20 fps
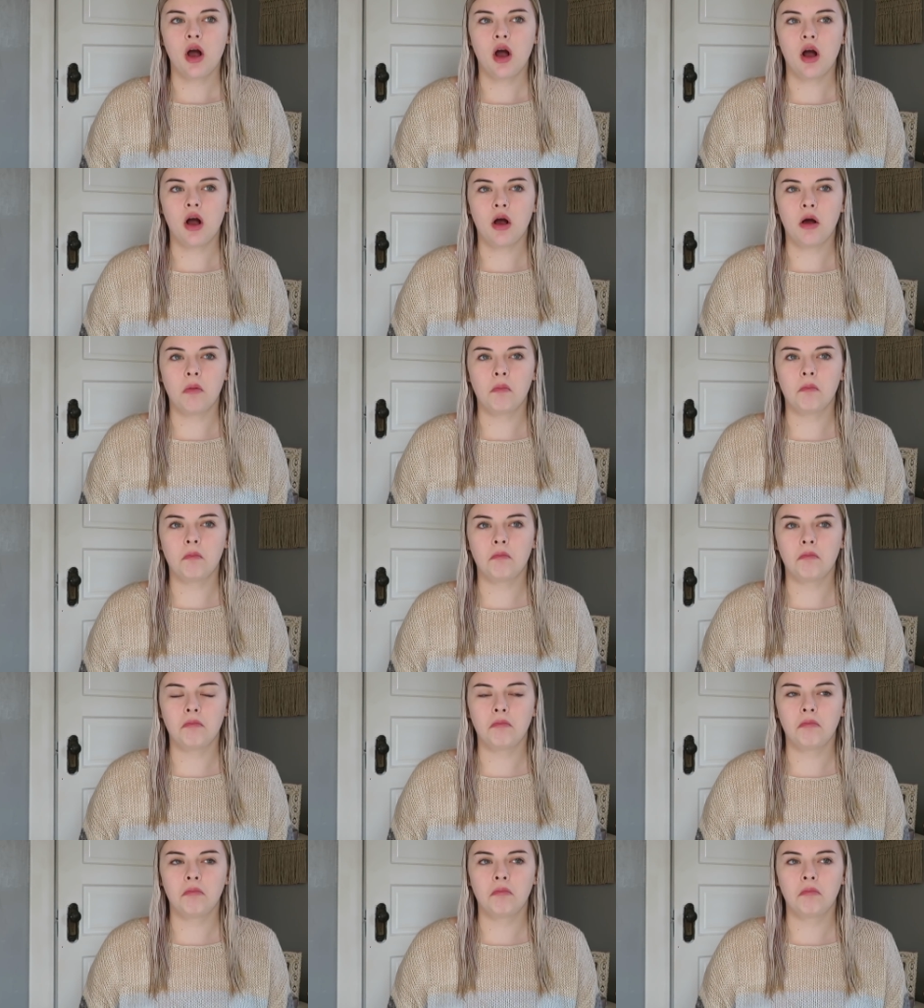
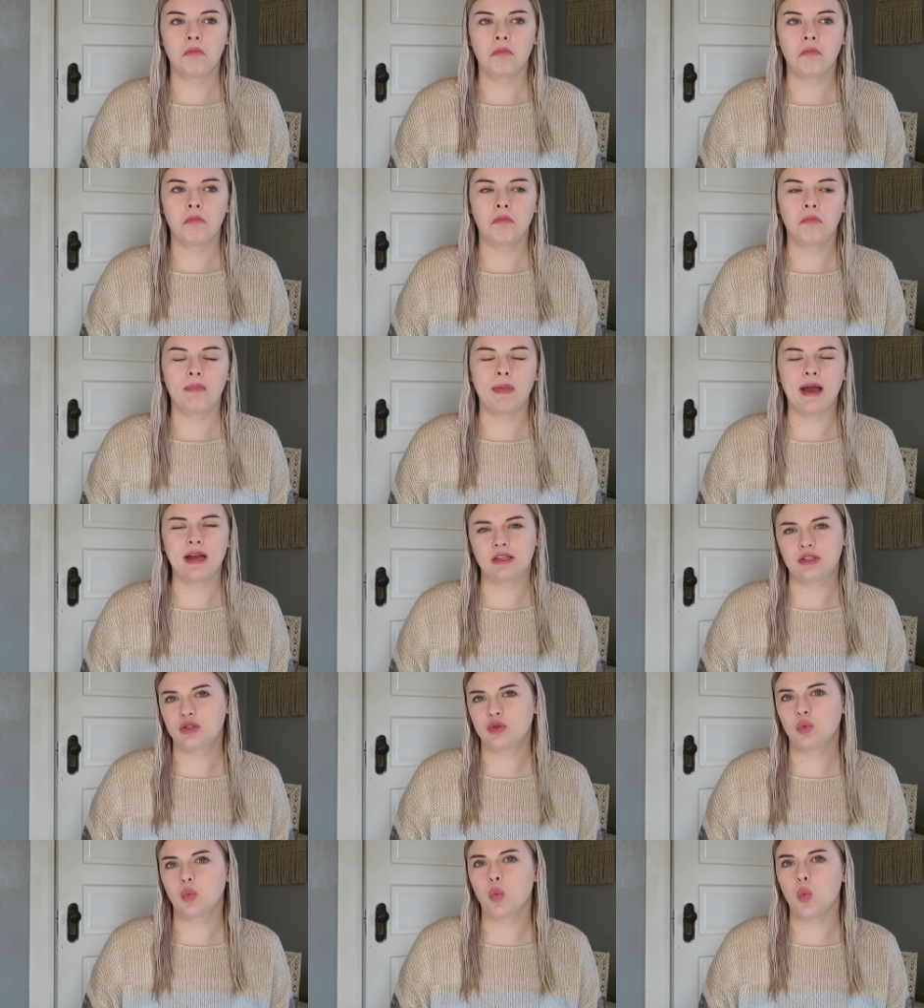Um,
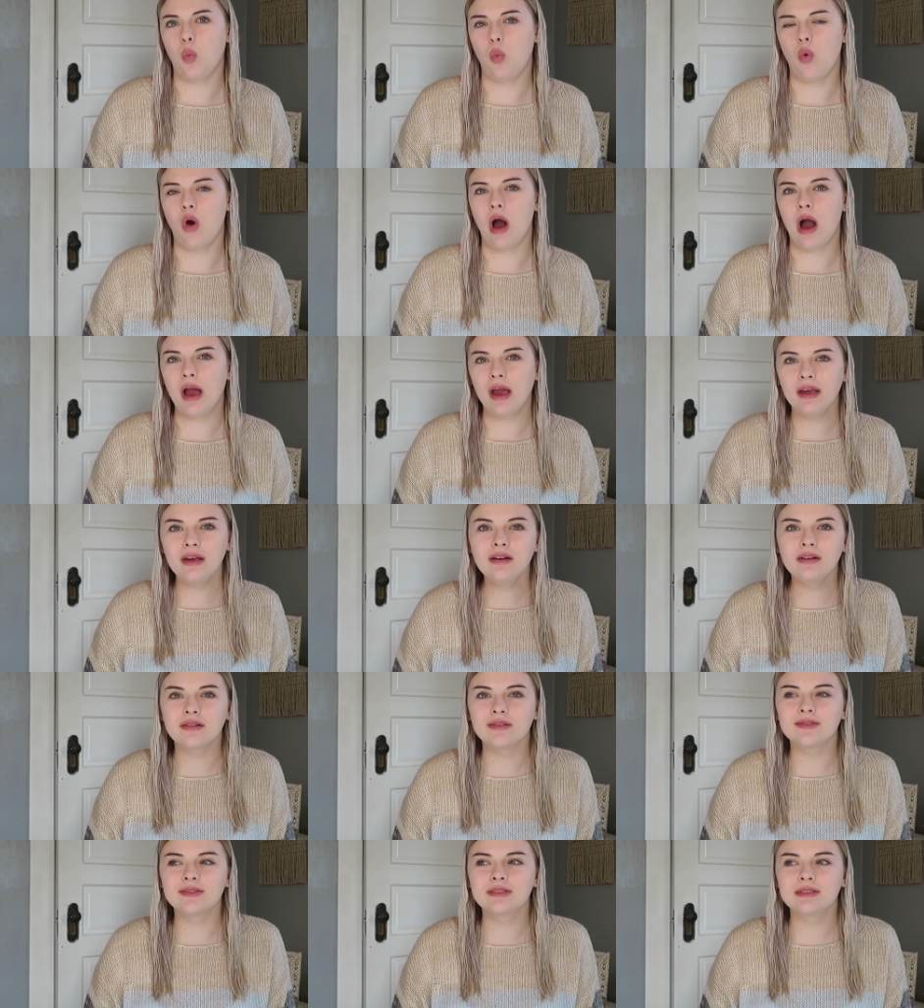that's
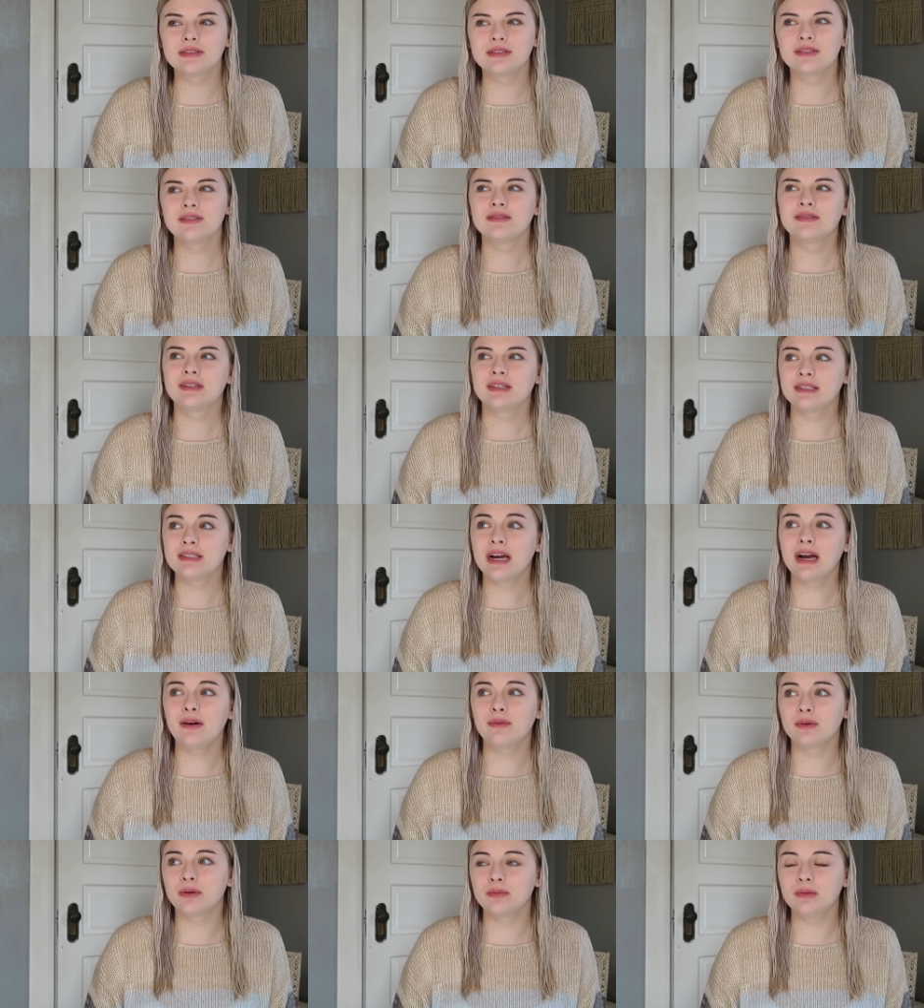wild.
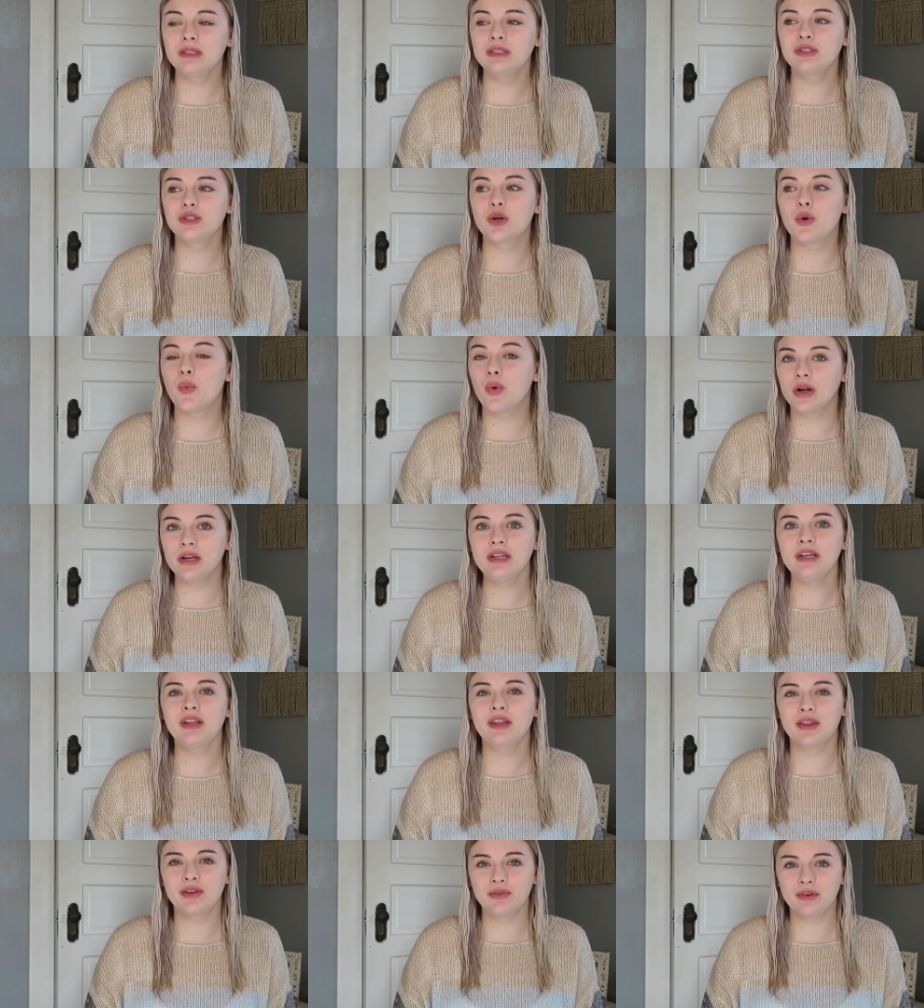Yeah, we'll be
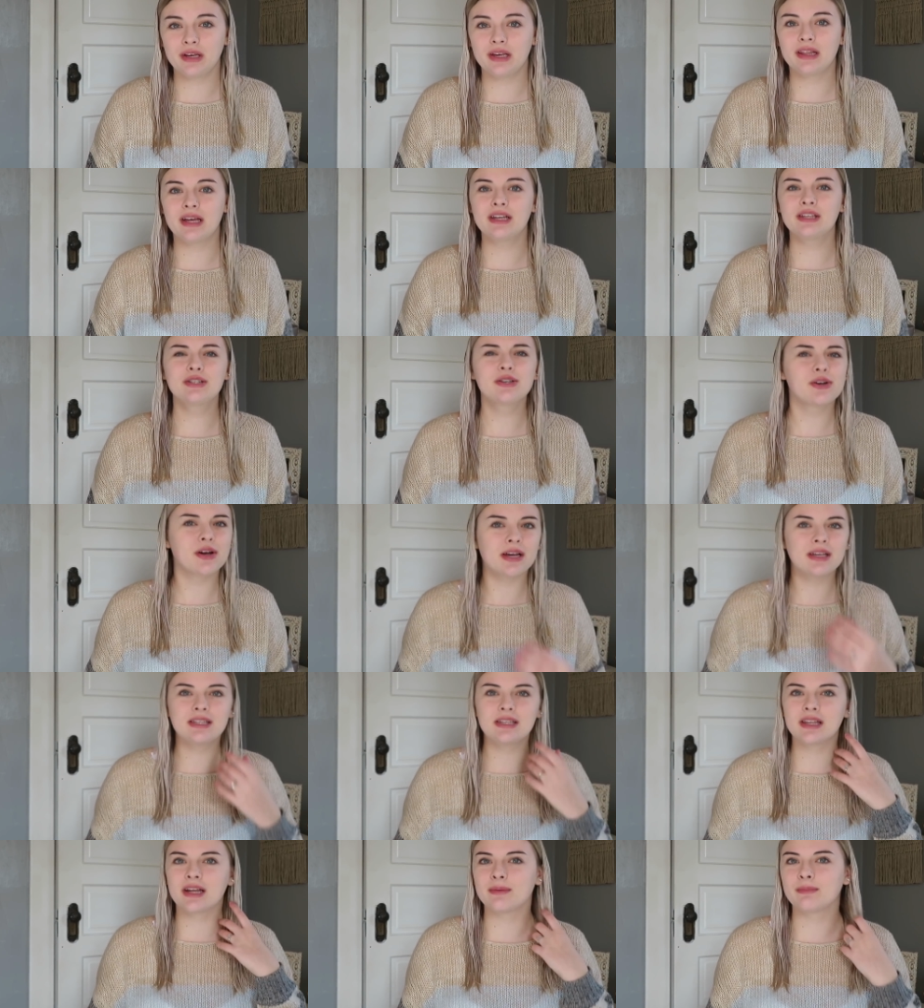twenty-three. That's
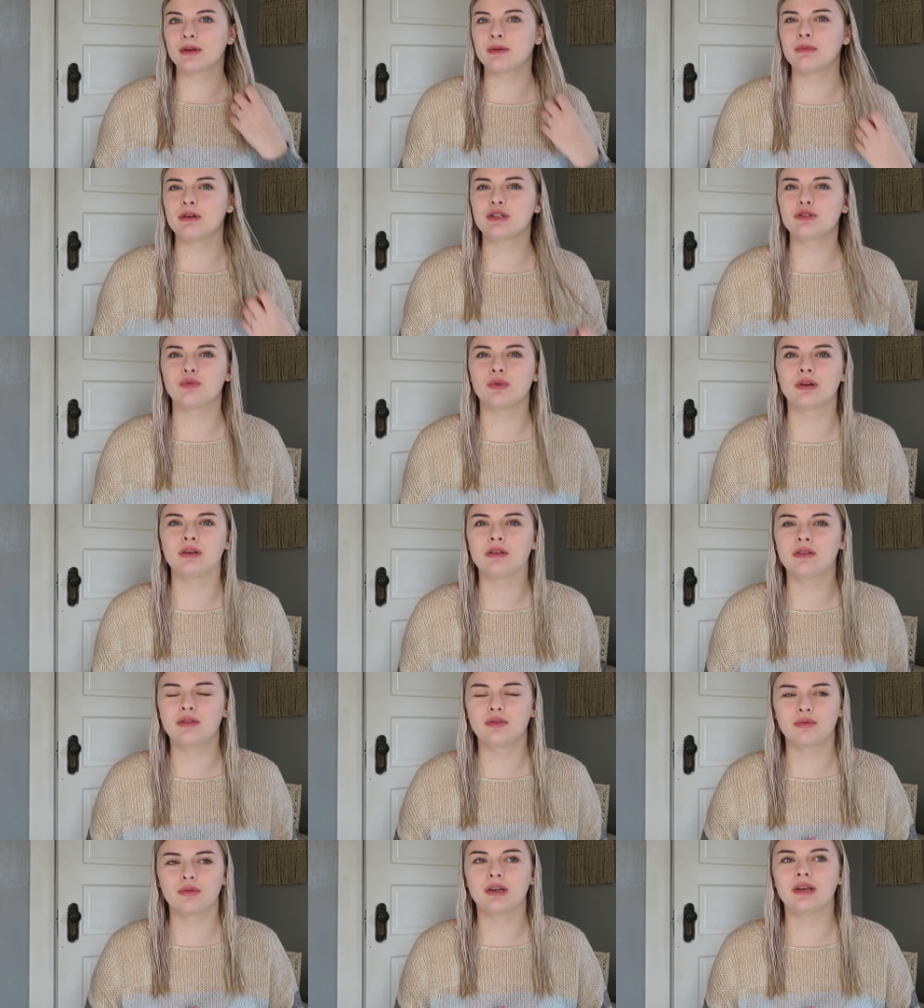crazy that I'm going to be
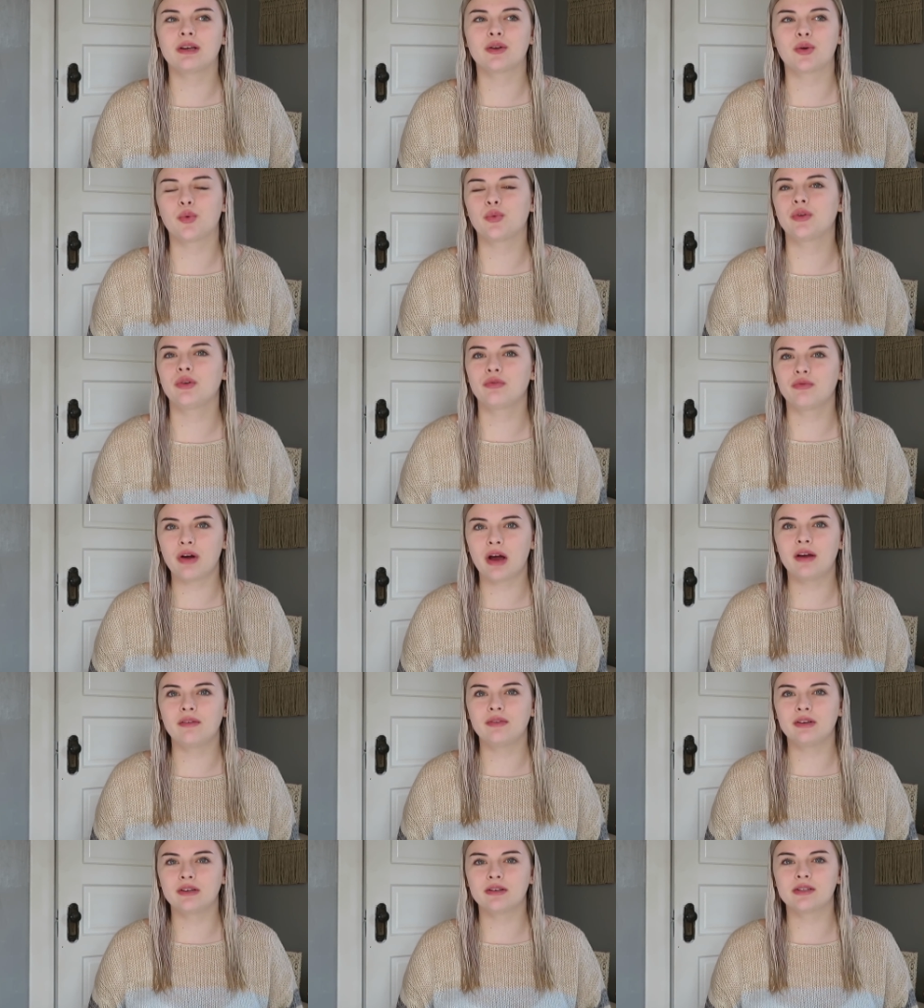twenty-three in only
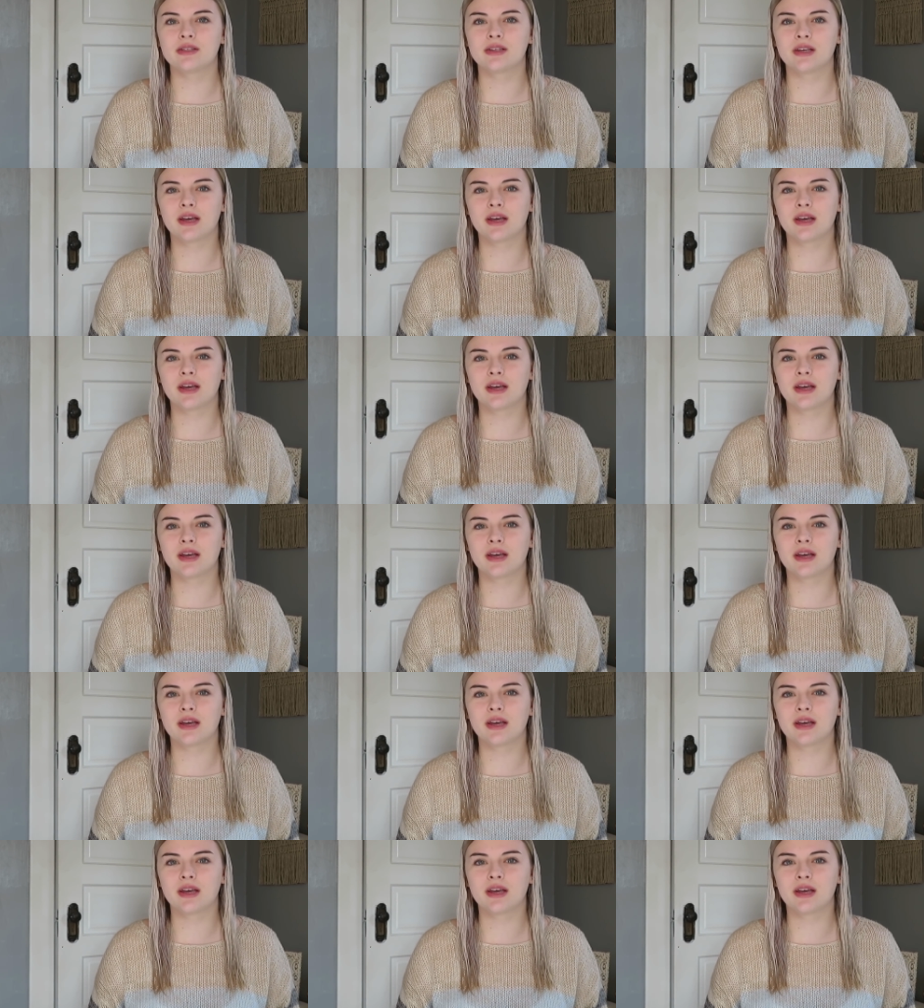five years.